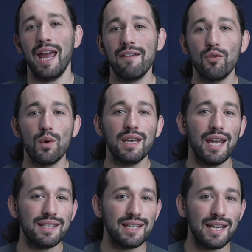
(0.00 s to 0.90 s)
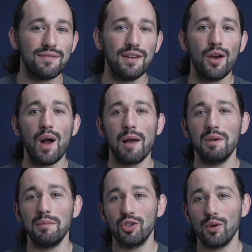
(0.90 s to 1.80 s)
Hey everyone, in today's video, I'm
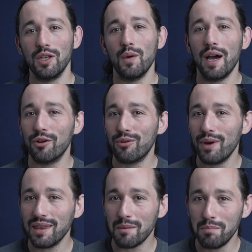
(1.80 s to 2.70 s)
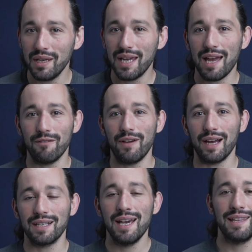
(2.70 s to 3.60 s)
gonna be showing you how to create the big head effect.